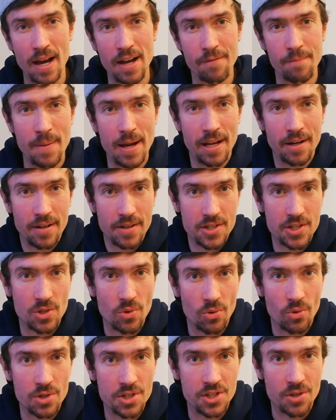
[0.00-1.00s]
5 mana
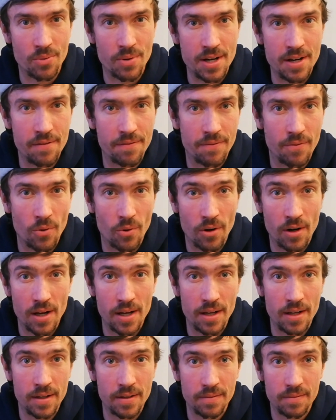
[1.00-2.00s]
sorcery
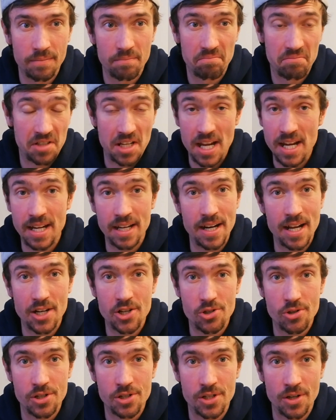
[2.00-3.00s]
for take
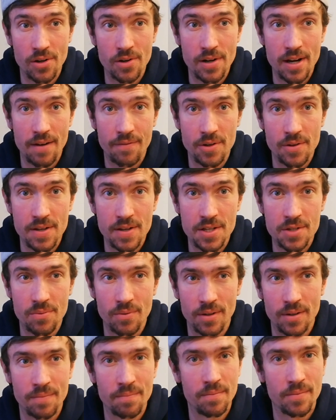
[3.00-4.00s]
an extra turn after
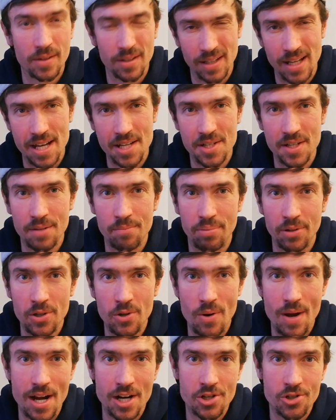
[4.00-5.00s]
this one. Classic
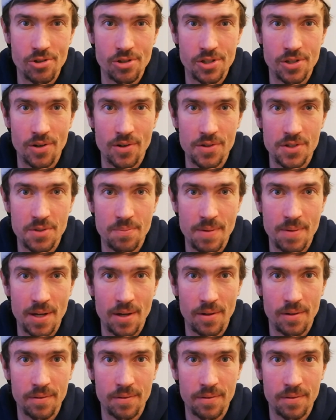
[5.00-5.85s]
blue extra turn